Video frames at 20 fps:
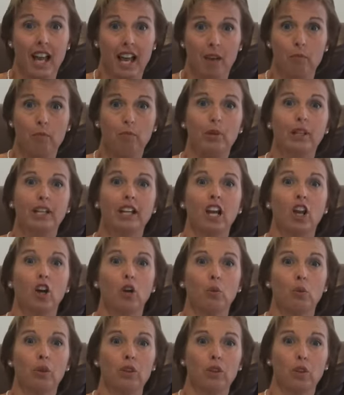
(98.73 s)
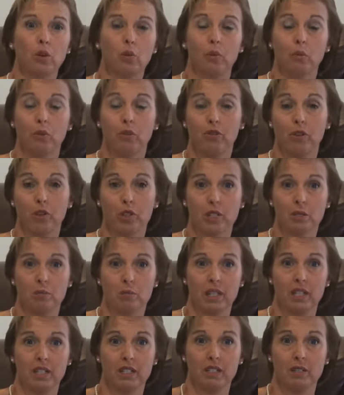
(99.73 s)
and bring it along with you when we first
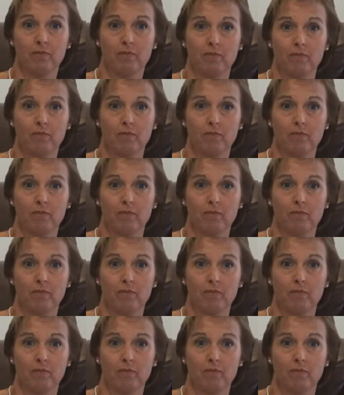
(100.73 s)
meet.